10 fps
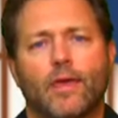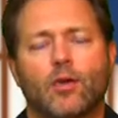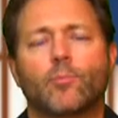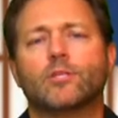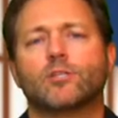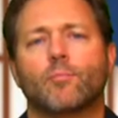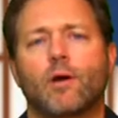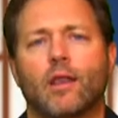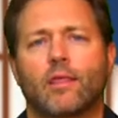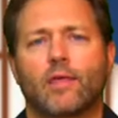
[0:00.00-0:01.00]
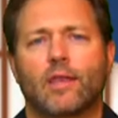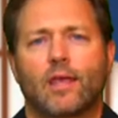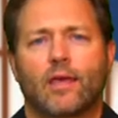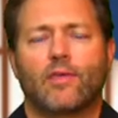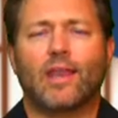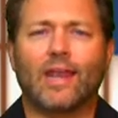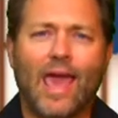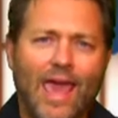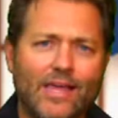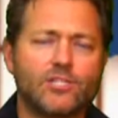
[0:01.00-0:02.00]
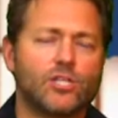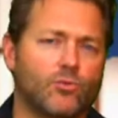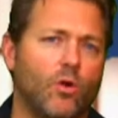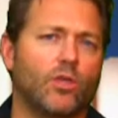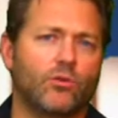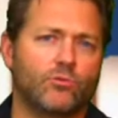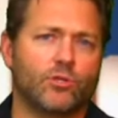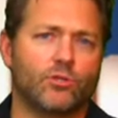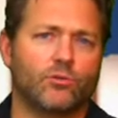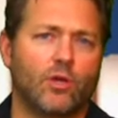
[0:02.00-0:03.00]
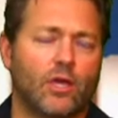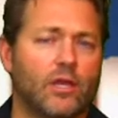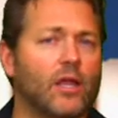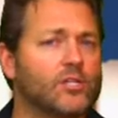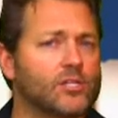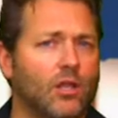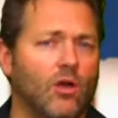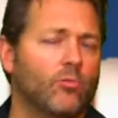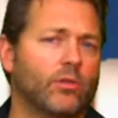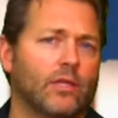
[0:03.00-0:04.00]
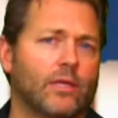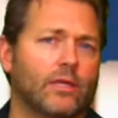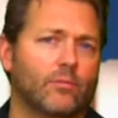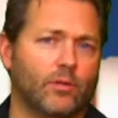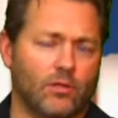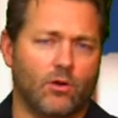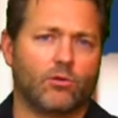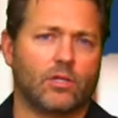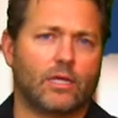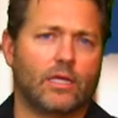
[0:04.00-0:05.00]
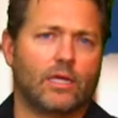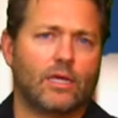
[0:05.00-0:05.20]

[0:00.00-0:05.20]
He'll be somebody that enhances what you do, not just globally, but locally.